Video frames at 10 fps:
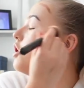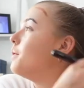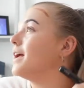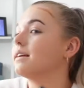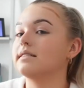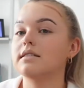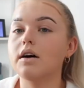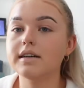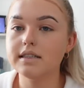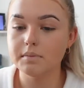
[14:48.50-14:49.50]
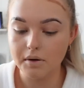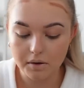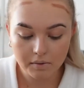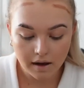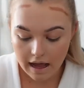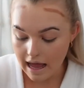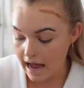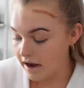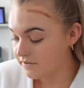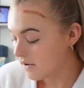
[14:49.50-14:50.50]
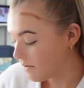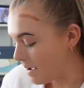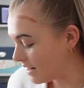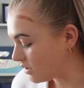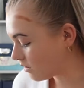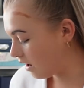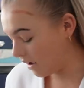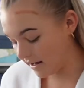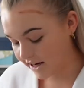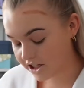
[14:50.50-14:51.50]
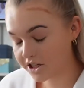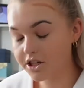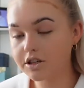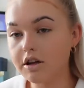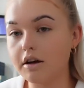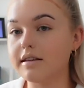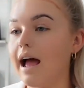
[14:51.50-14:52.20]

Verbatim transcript: excitable. I've never met a dog like it. She just goes